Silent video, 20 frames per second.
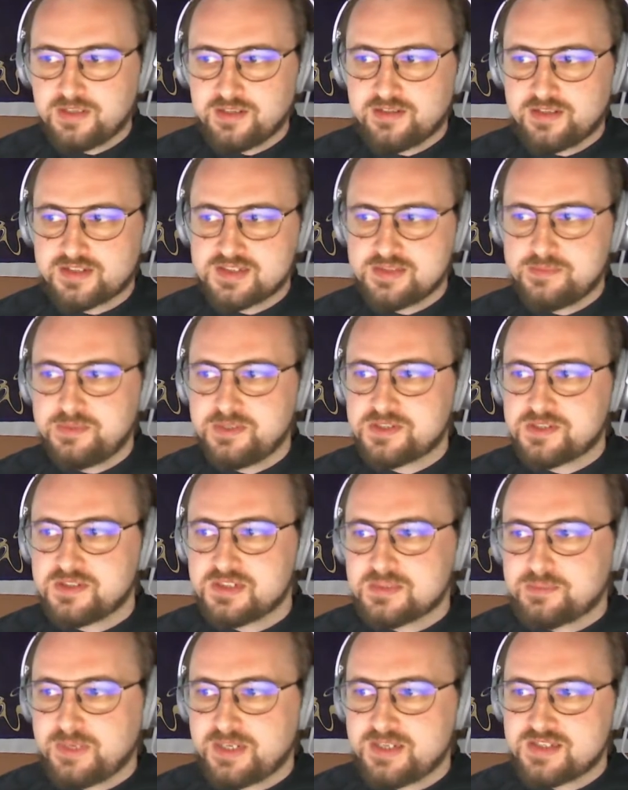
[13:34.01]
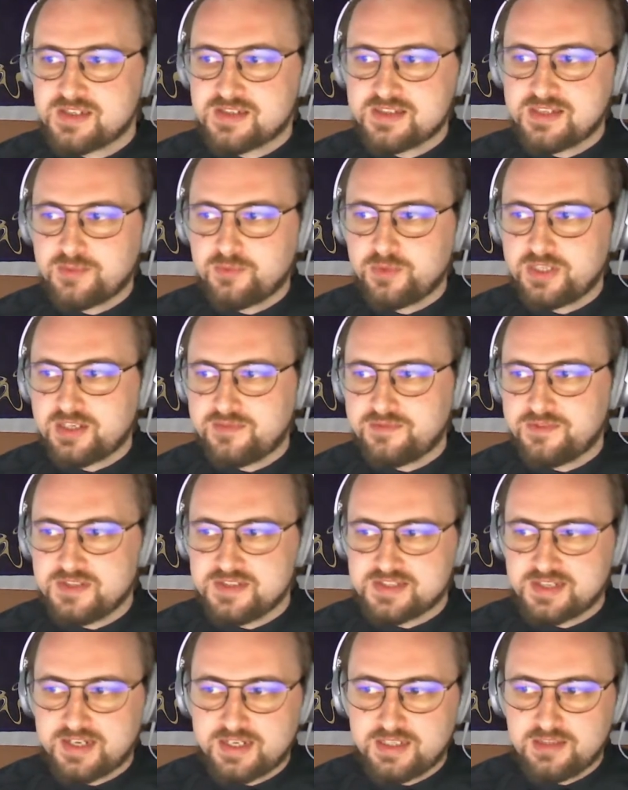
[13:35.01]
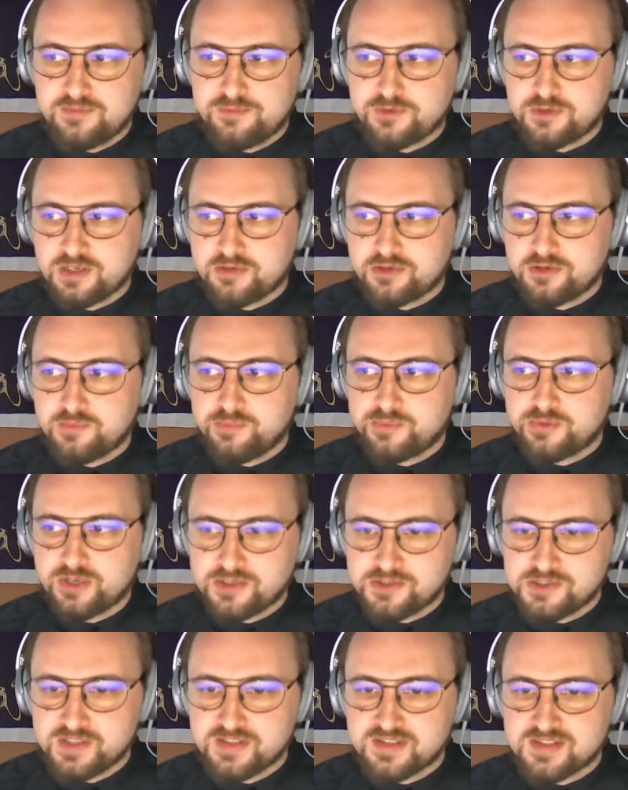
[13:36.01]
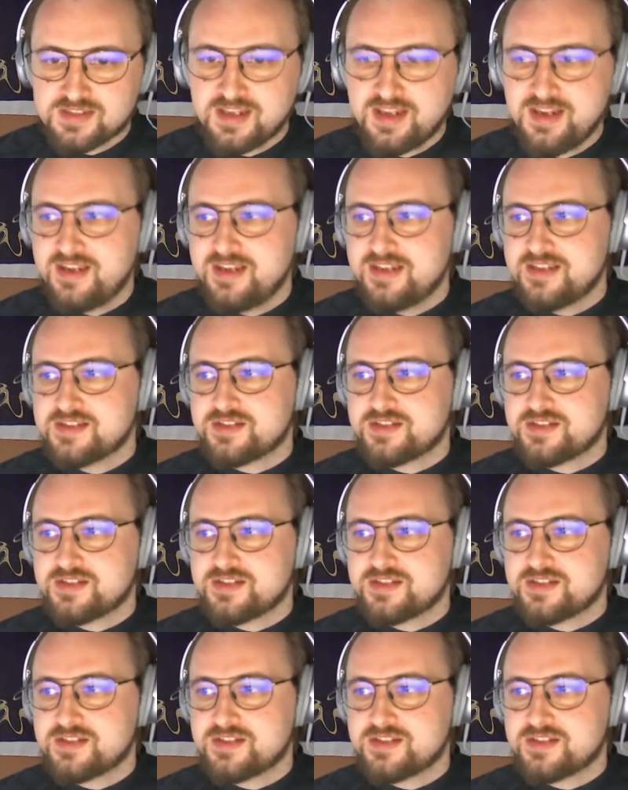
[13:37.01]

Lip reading: in exhibition spaces that we have designed for our own projects.